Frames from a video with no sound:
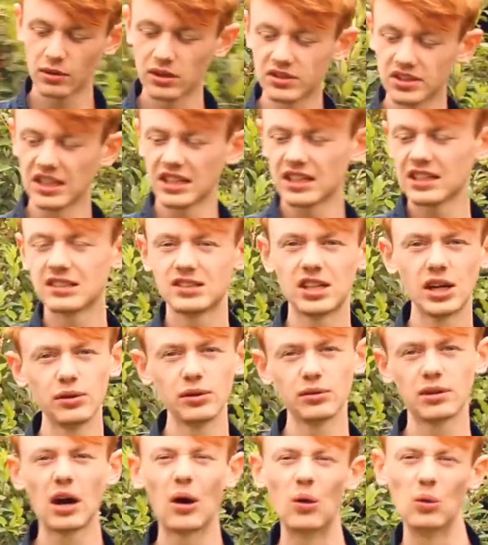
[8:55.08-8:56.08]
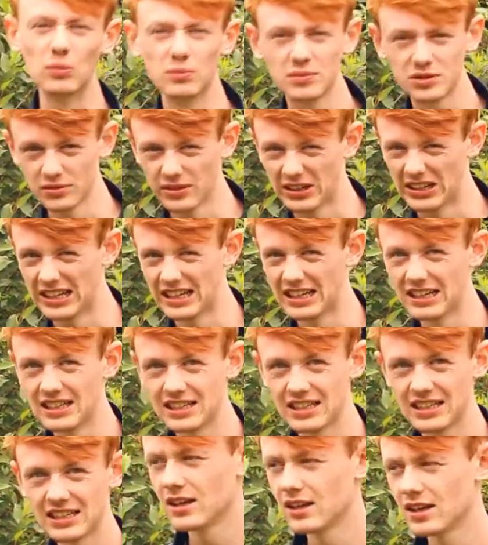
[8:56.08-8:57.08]
Was it? 2 gulps, really?
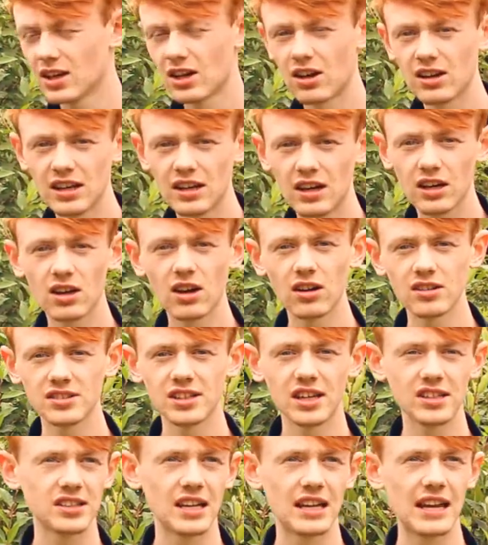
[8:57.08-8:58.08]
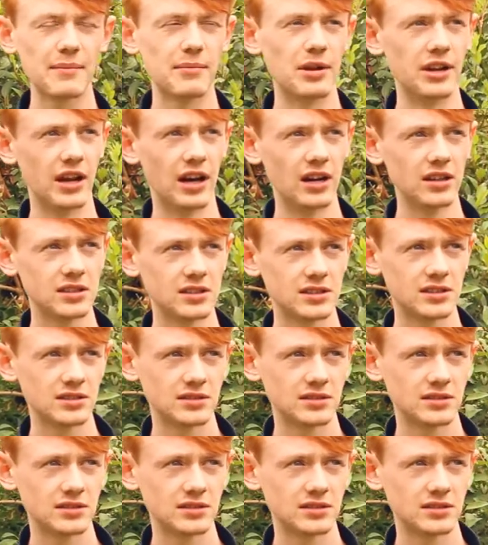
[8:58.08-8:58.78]
I can't taste a lemon, though.